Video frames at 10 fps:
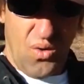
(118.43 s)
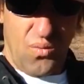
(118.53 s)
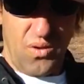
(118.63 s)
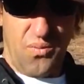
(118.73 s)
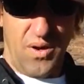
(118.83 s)

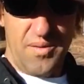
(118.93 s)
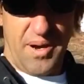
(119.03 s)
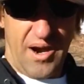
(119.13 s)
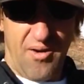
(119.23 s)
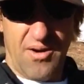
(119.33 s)
with one
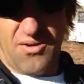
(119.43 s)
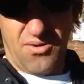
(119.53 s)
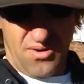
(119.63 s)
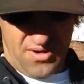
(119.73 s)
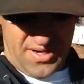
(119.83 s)
power
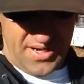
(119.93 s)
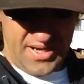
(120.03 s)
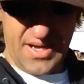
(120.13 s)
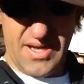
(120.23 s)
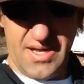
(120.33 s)
cord
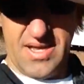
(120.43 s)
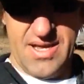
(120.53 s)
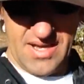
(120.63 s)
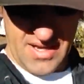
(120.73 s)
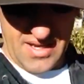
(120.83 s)

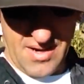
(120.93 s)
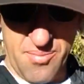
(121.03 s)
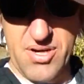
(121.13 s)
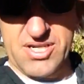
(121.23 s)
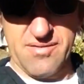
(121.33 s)
and a
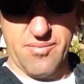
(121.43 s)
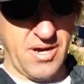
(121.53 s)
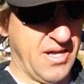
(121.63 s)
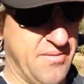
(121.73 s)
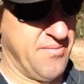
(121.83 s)
push of a
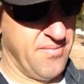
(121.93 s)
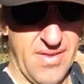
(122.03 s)
button.